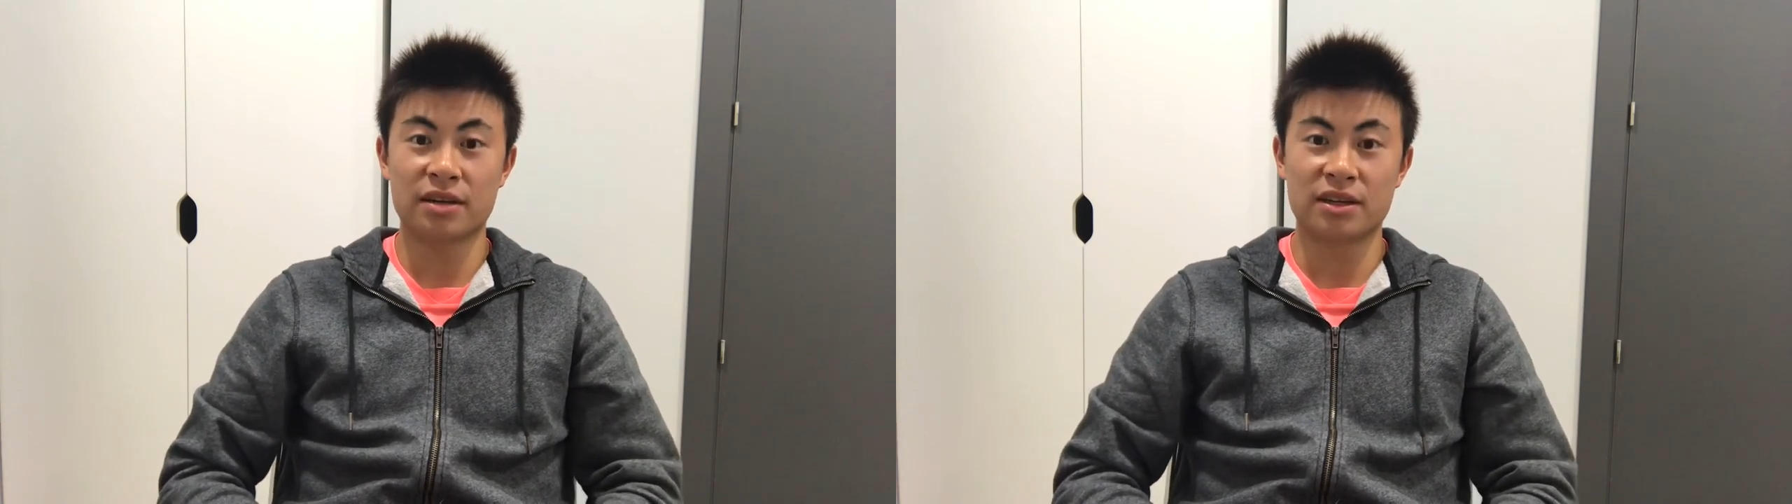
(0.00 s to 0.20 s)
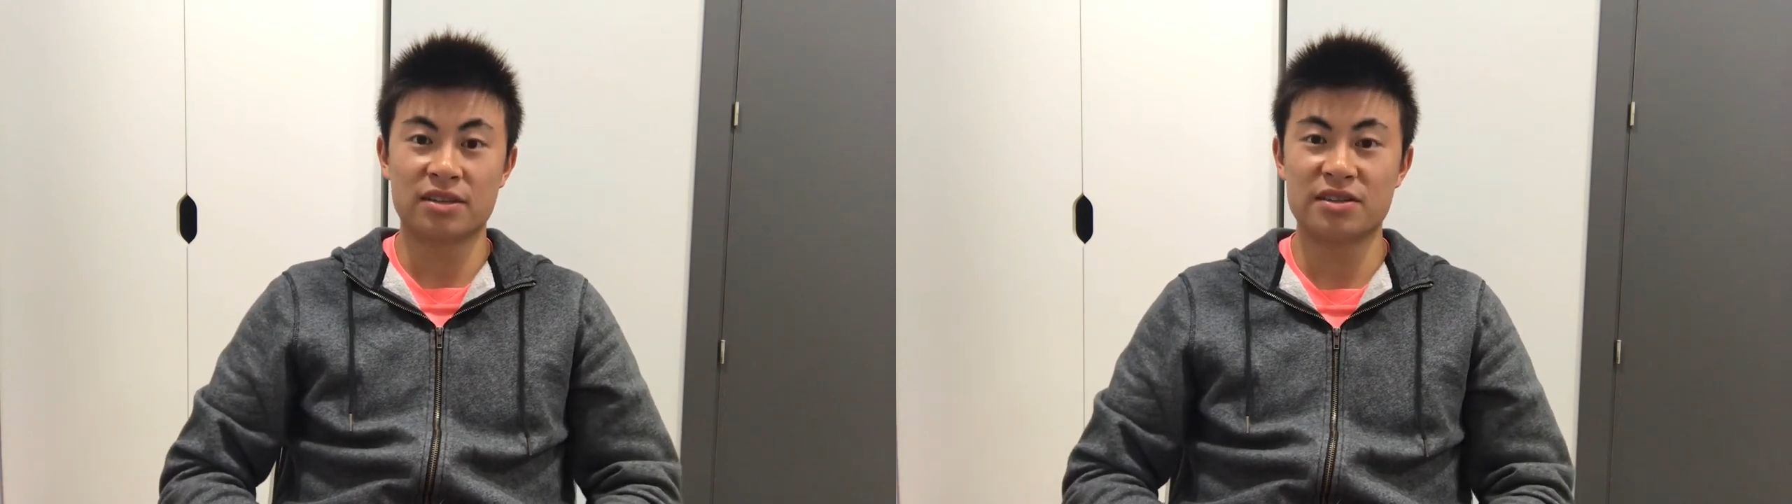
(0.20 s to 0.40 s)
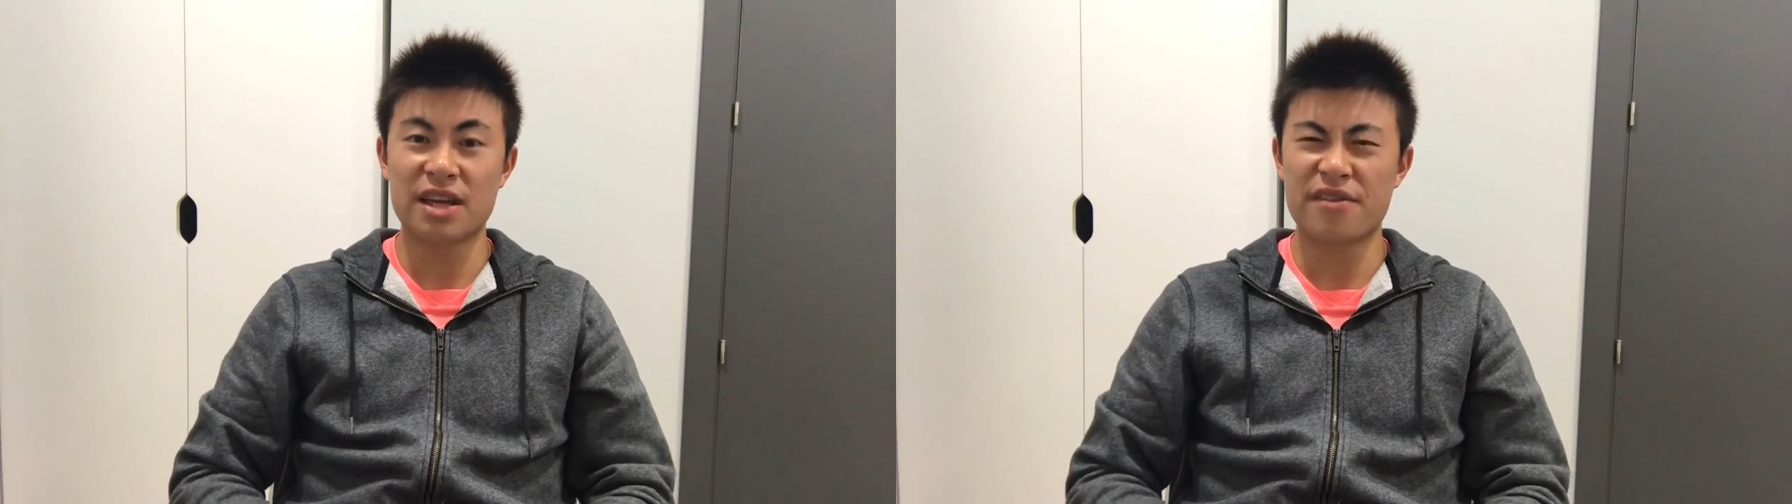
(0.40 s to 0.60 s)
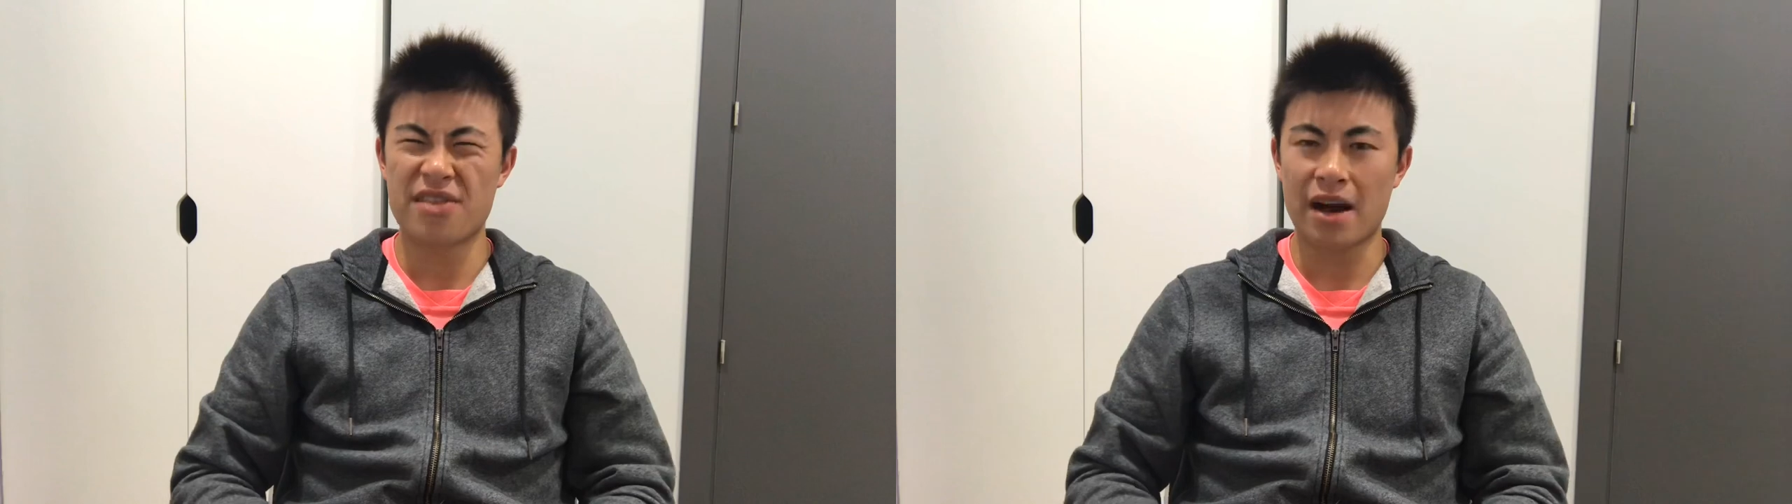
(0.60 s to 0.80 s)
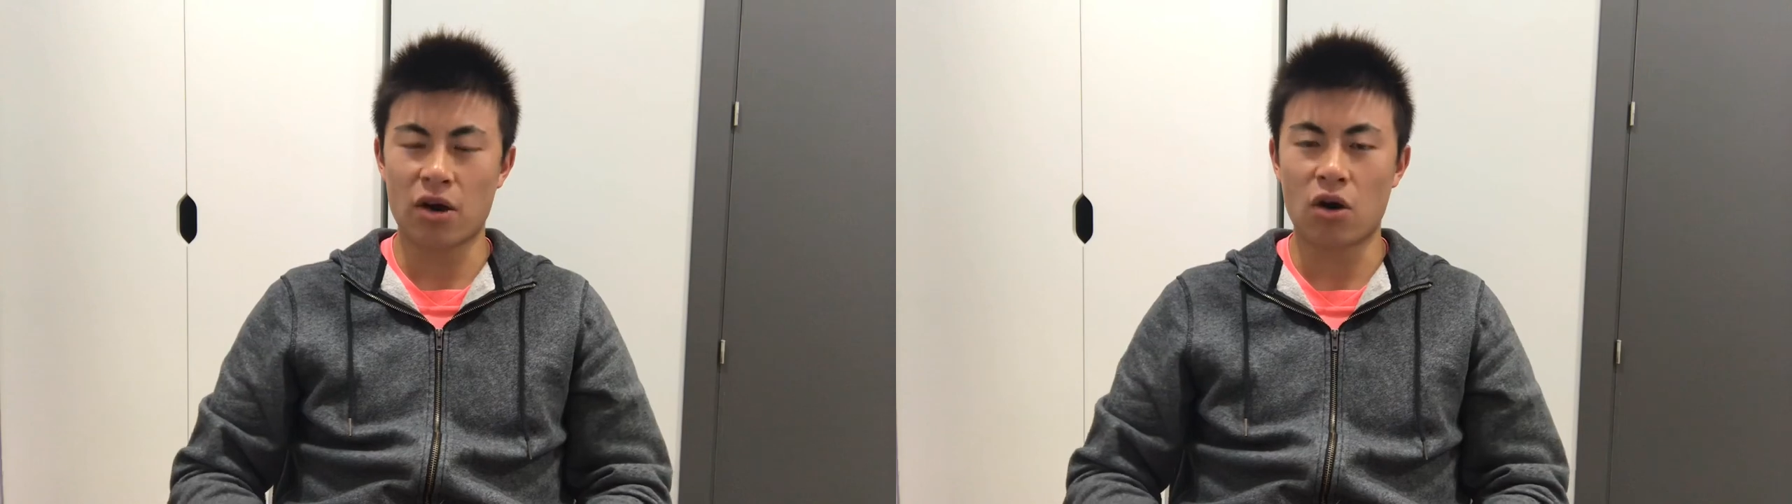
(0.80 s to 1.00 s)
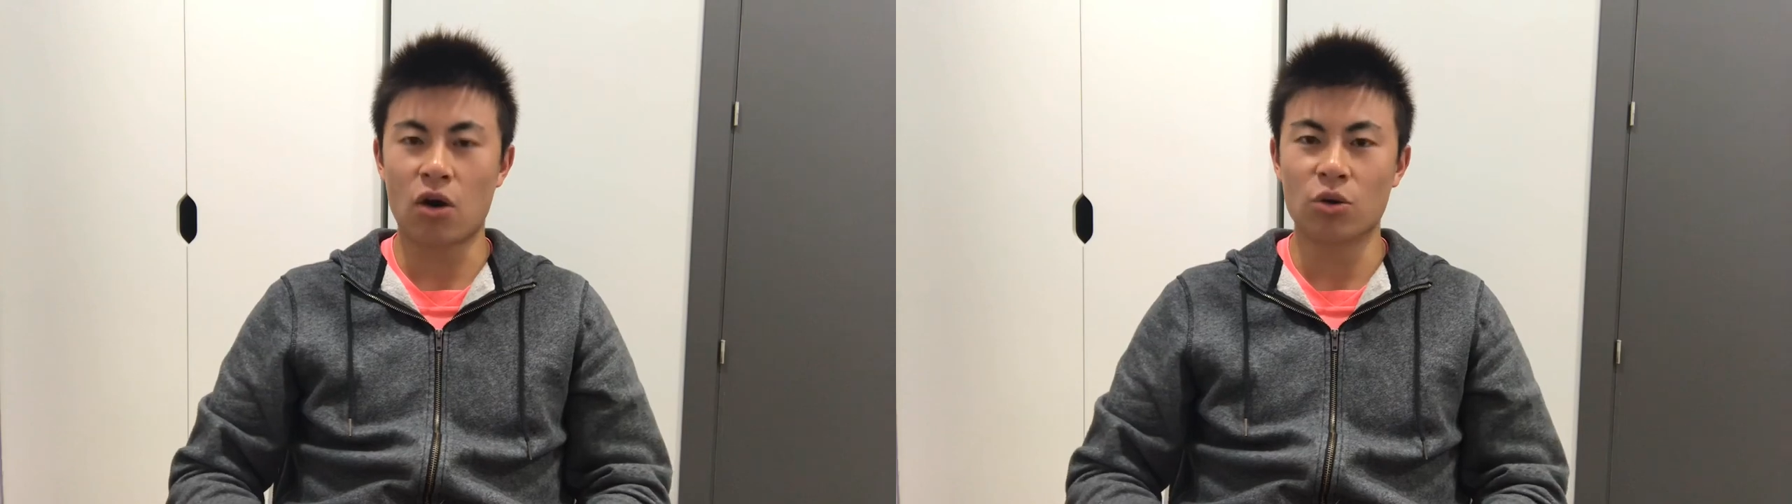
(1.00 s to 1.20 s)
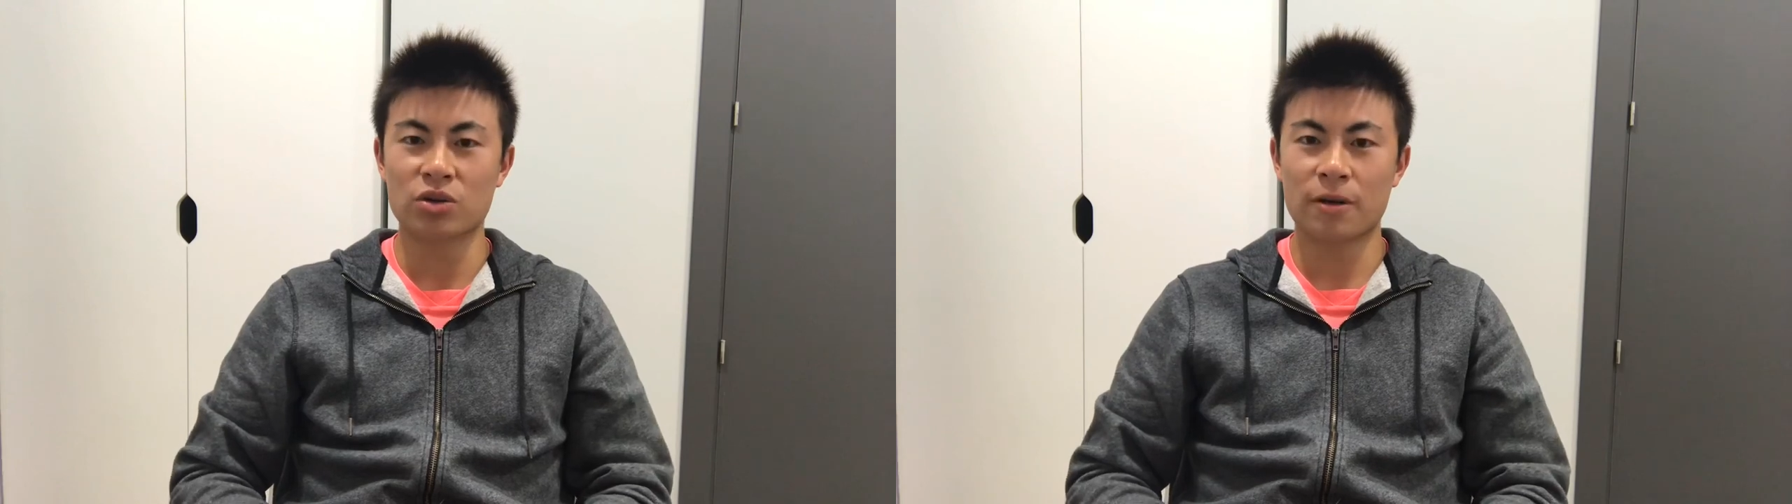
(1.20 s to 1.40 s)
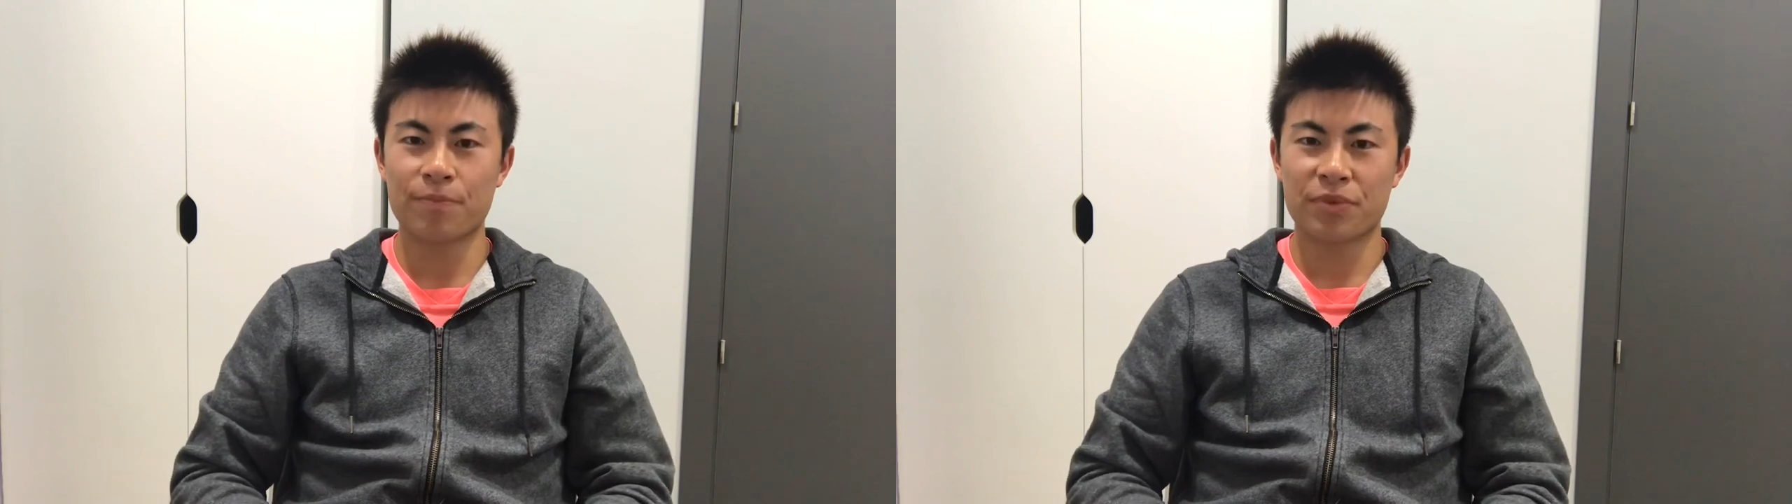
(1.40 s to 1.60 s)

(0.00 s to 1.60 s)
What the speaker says: and it's never that cold,